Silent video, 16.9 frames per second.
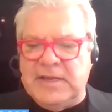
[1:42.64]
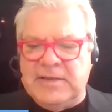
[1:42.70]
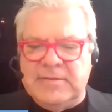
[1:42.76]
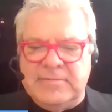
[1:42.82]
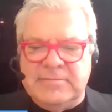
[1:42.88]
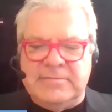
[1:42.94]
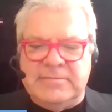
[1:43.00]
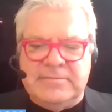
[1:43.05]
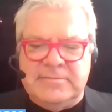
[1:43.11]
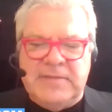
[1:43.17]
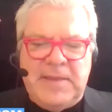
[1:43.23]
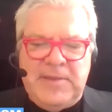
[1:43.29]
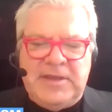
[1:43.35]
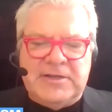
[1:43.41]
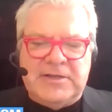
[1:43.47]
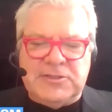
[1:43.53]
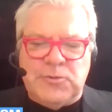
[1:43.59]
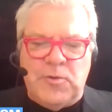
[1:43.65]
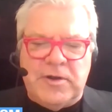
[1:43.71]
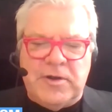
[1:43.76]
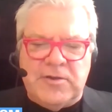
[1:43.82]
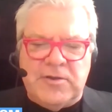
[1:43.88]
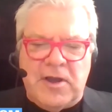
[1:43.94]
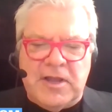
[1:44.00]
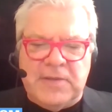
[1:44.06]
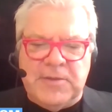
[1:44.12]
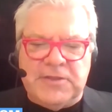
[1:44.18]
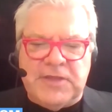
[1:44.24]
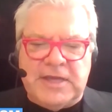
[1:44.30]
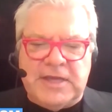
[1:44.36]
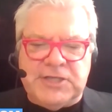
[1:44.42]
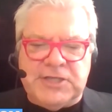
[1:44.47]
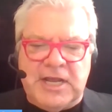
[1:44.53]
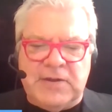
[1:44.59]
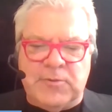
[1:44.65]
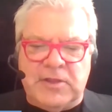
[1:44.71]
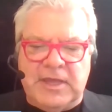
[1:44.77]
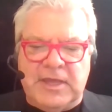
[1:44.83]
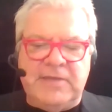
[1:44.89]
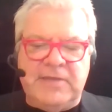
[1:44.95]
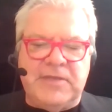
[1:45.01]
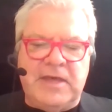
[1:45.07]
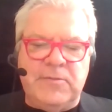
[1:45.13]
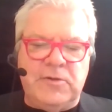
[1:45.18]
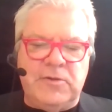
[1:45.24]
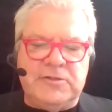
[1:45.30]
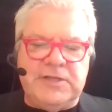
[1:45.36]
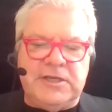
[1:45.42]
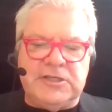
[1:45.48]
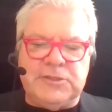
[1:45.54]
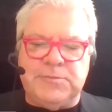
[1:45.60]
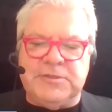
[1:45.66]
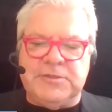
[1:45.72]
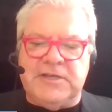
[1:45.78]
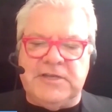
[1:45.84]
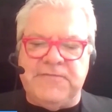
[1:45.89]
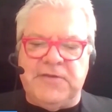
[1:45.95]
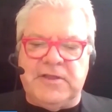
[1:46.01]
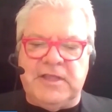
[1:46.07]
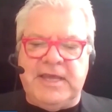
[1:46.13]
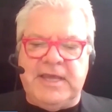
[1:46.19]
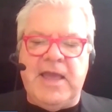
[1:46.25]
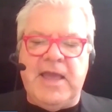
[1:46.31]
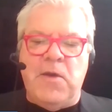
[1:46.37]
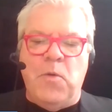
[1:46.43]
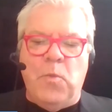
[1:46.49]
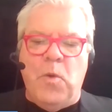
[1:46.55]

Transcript: maybe you just want to talk about that generally, then we'll deal specifically,